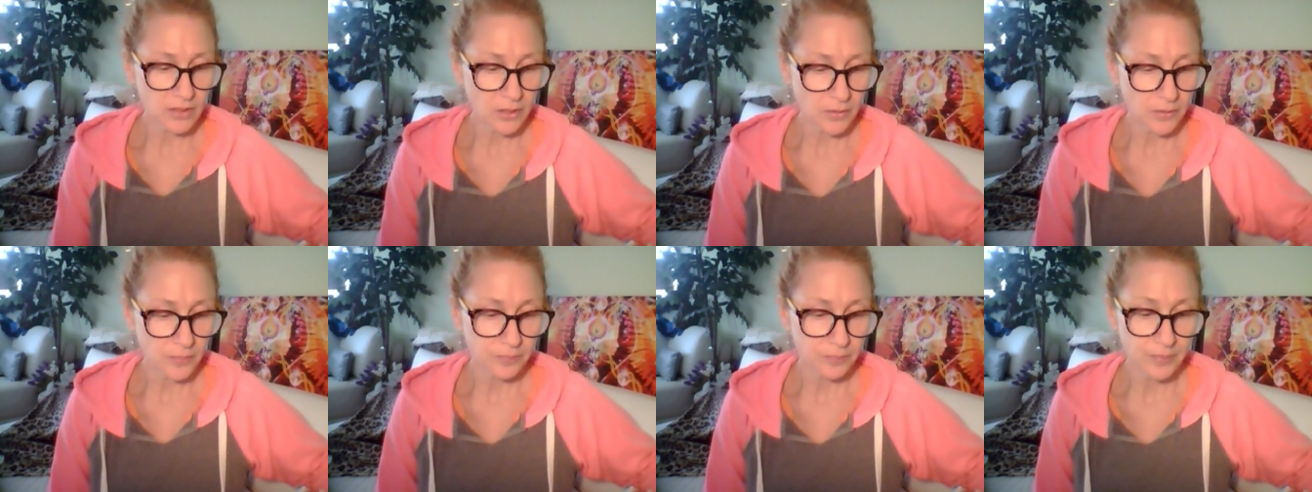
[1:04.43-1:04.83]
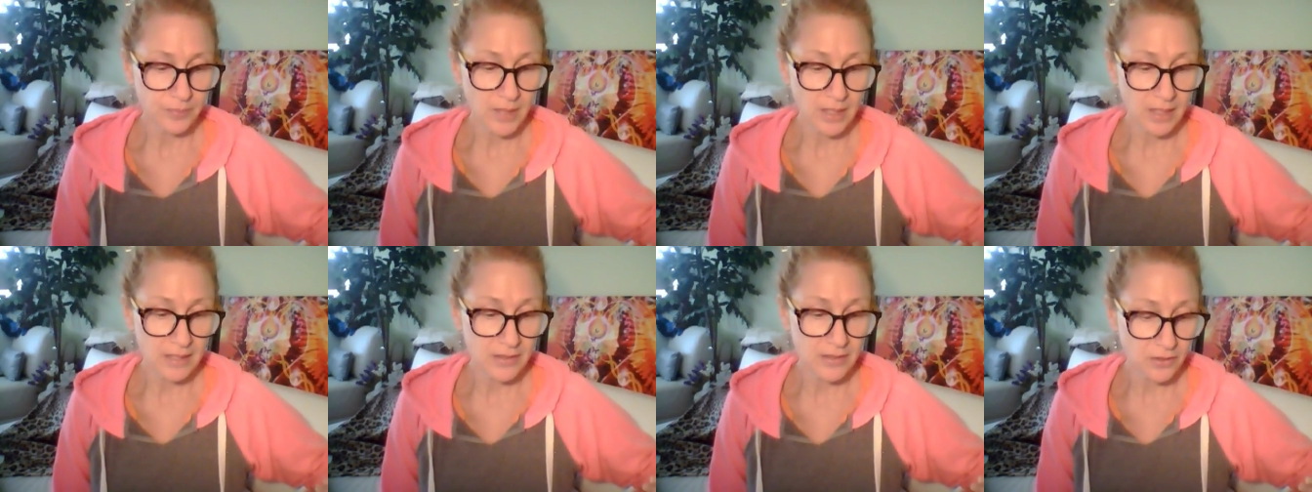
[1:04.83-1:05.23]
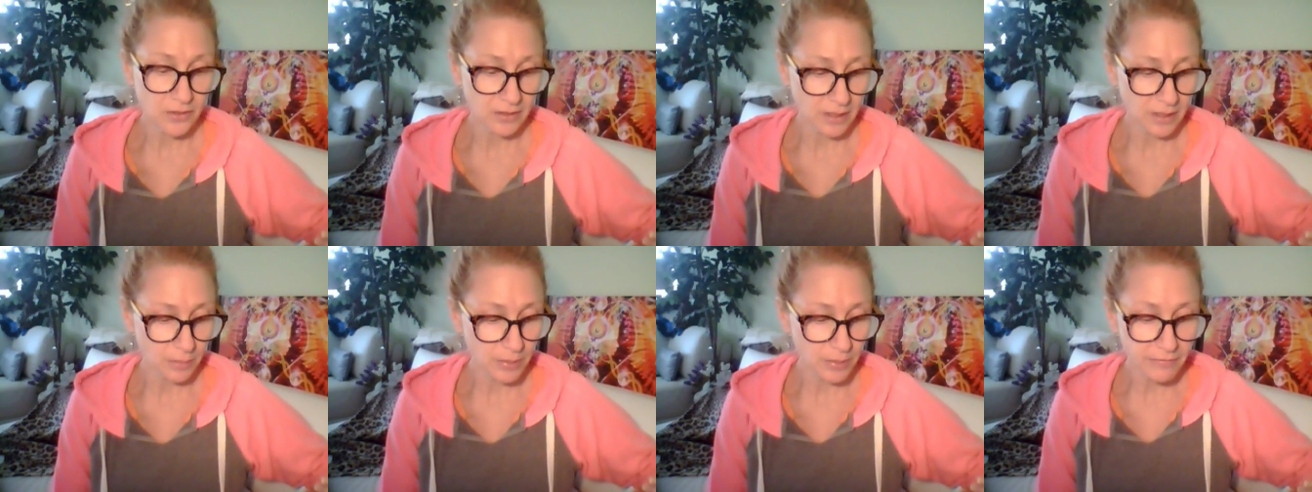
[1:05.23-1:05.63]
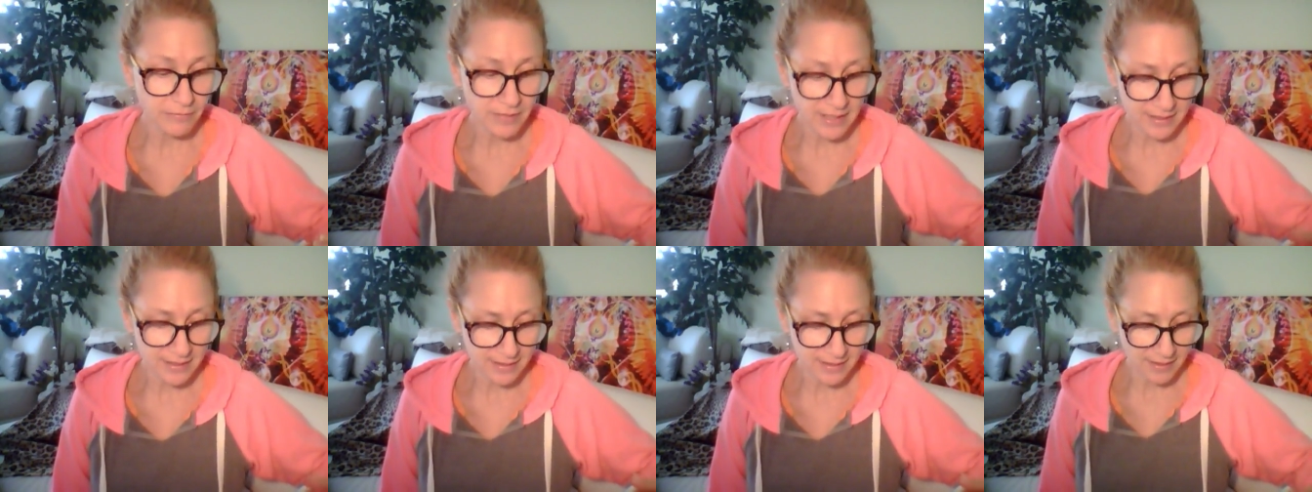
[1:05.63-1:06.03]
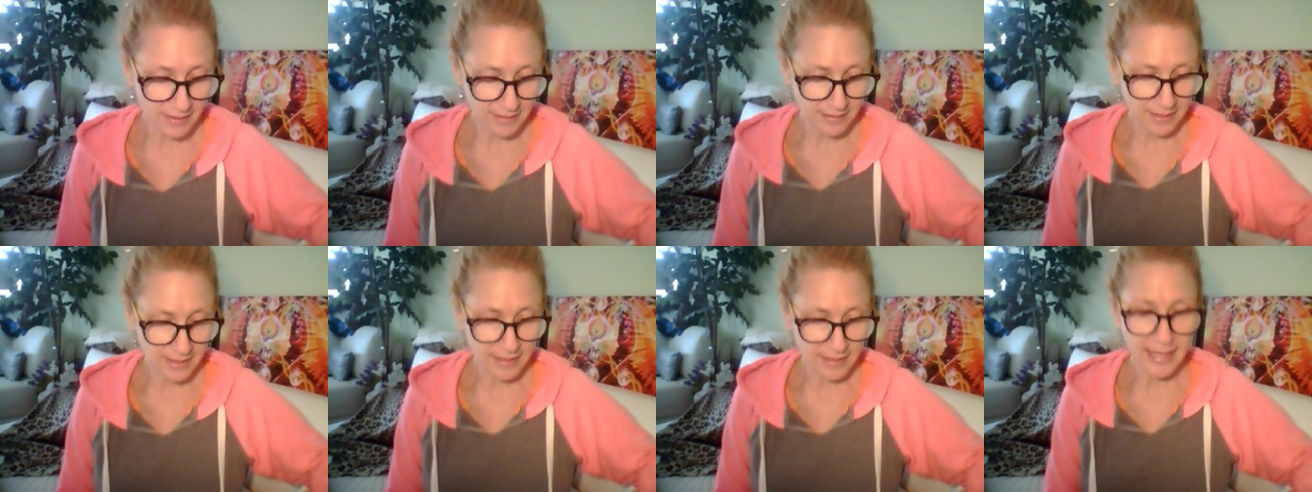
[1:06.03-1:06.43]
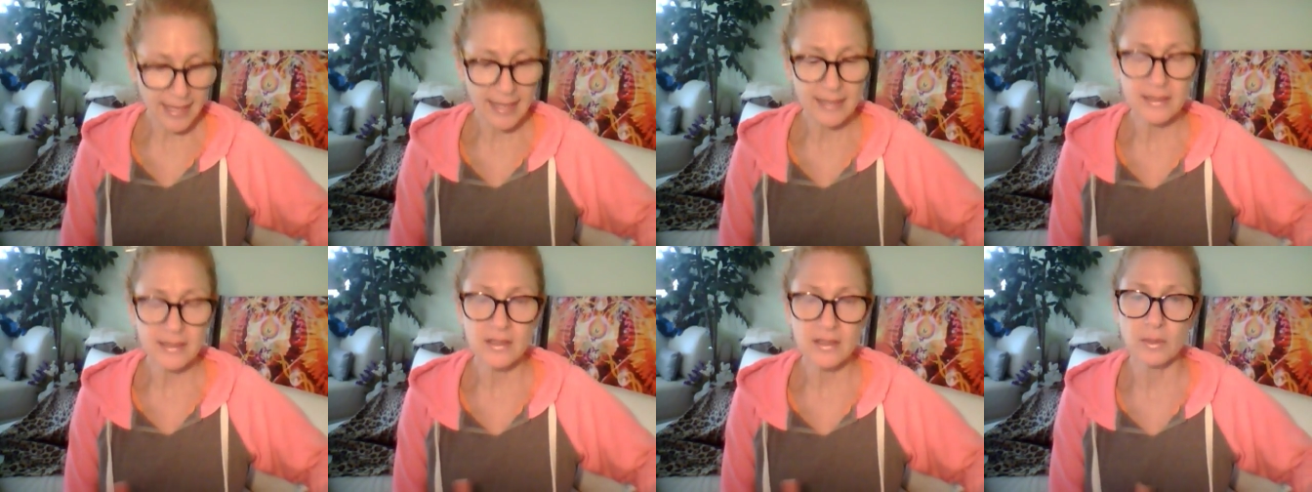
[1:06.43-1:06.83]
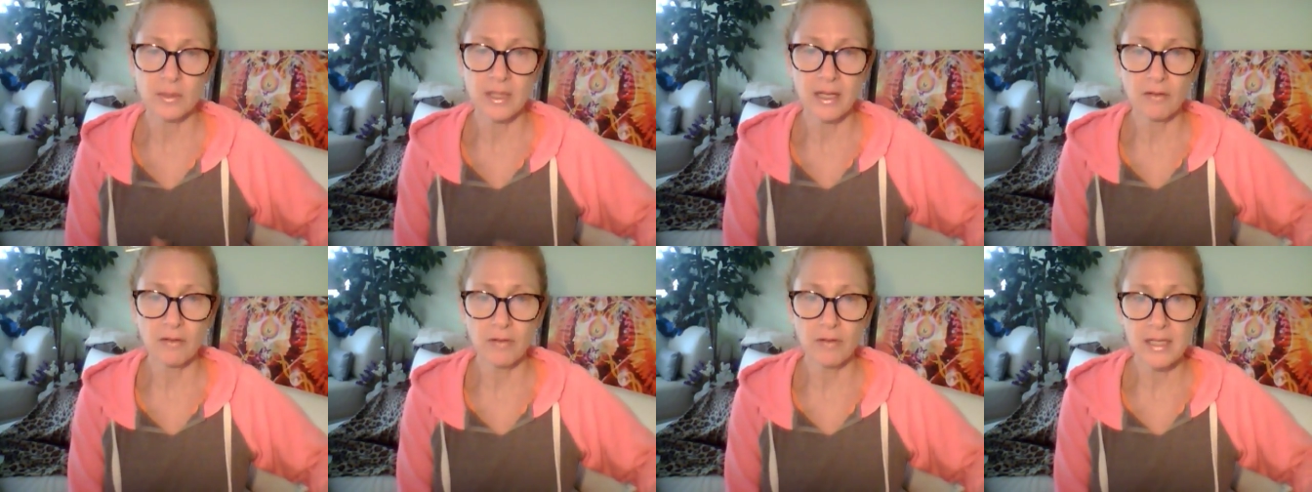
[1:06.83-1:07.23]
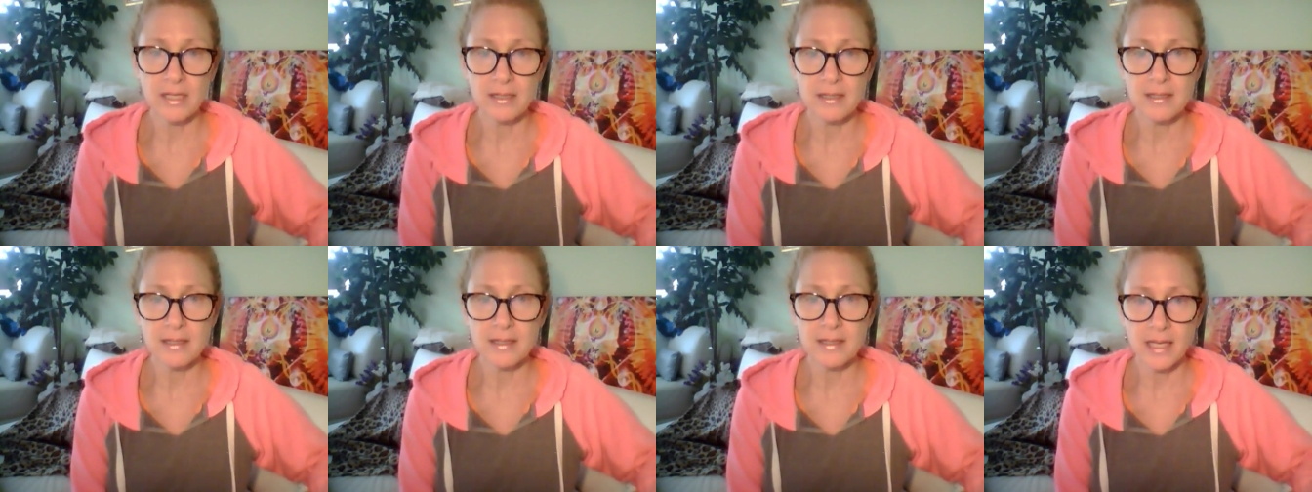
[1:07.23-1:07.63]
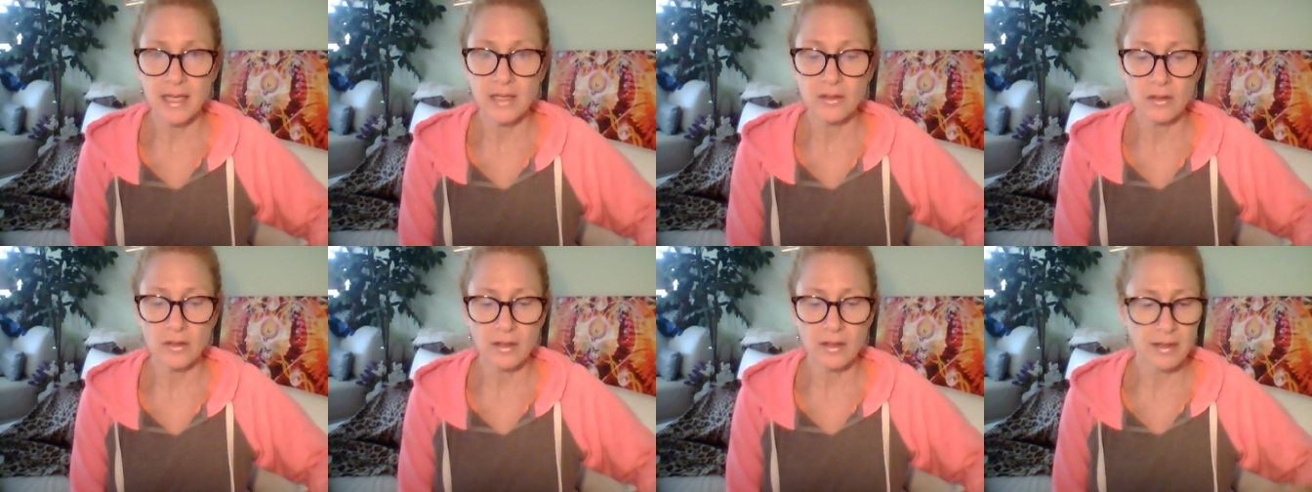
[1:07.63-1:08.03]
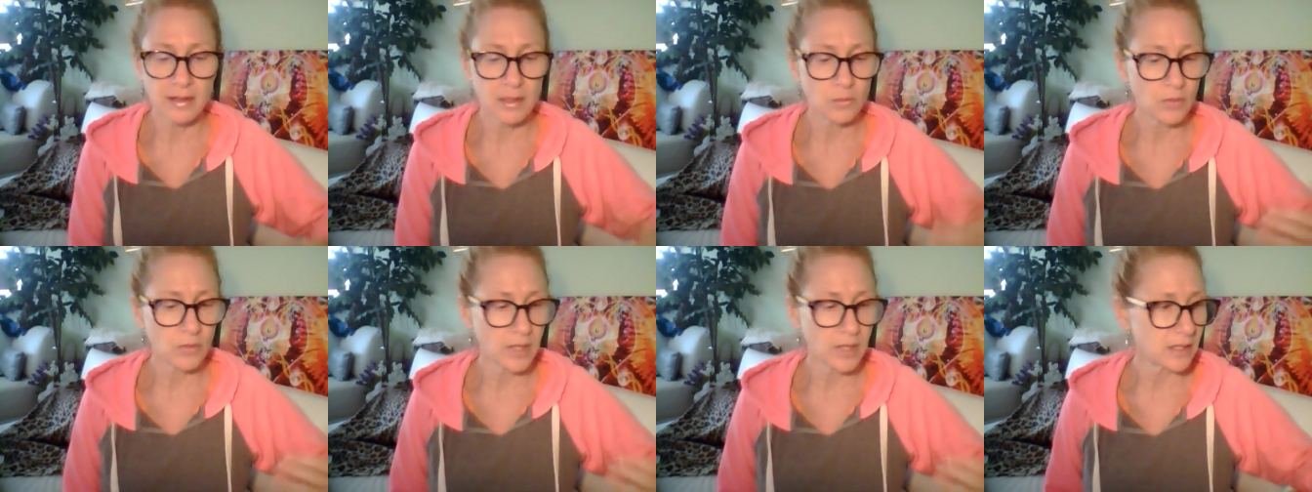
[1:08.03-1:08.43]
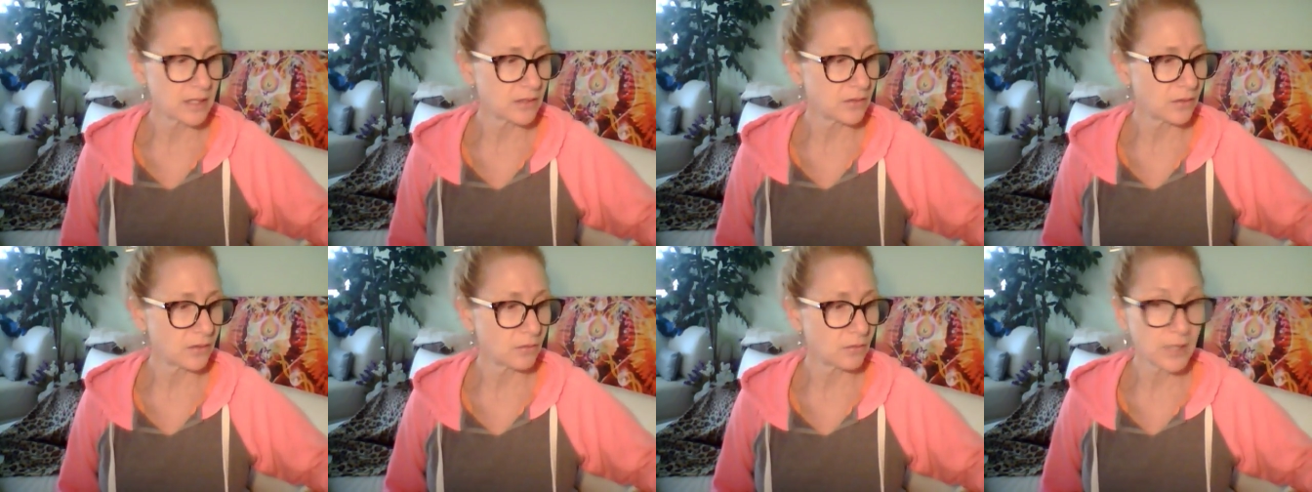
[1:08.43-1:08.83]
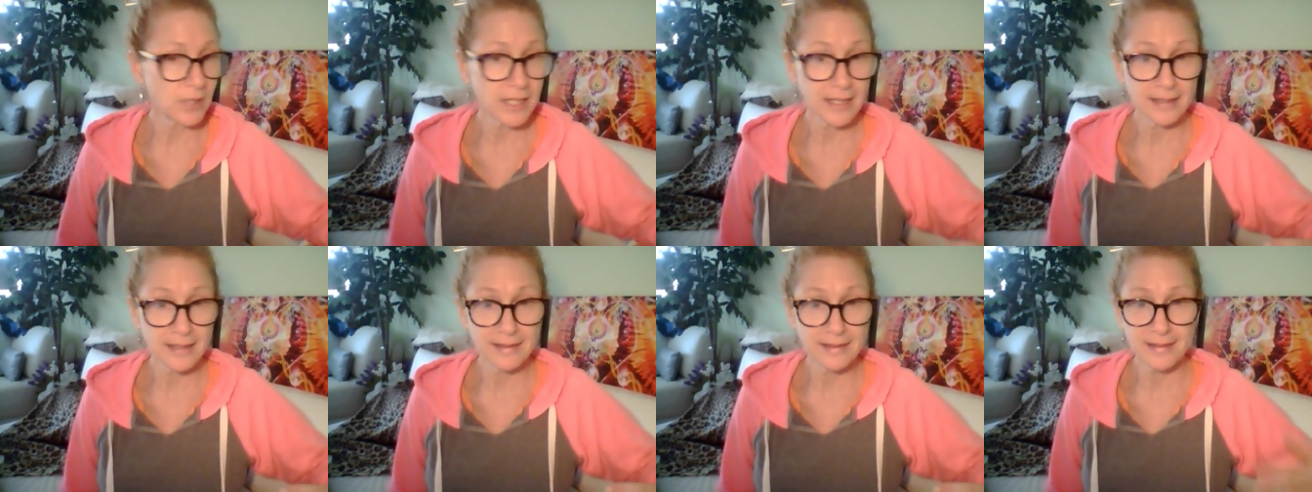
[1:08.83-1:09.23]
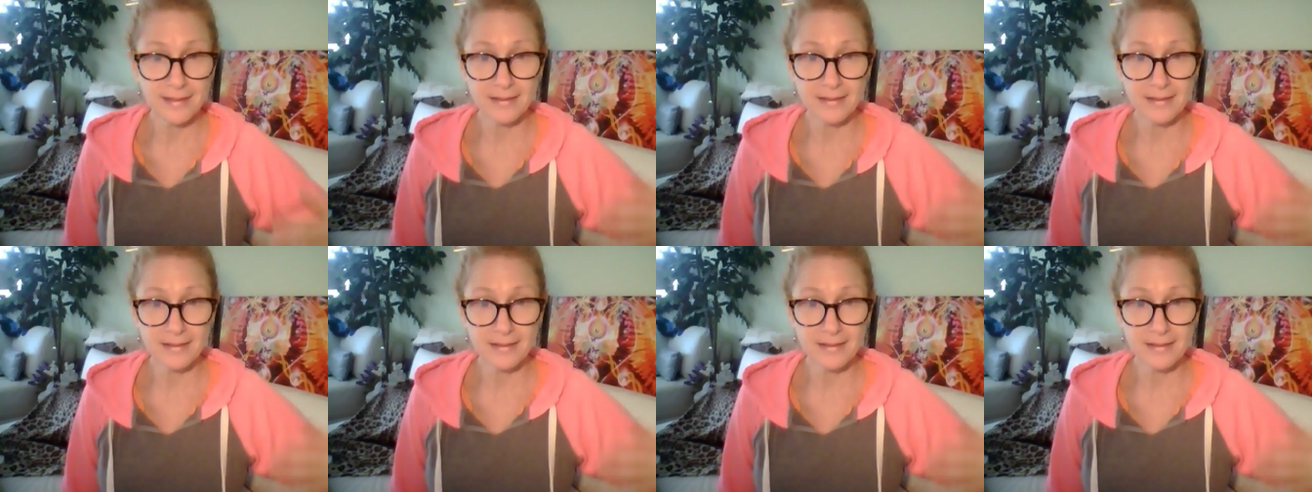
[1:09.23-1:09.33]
So, and certainly epiphanies and things like that. So I'm going to get right into the sand art, and then we'll get into the read.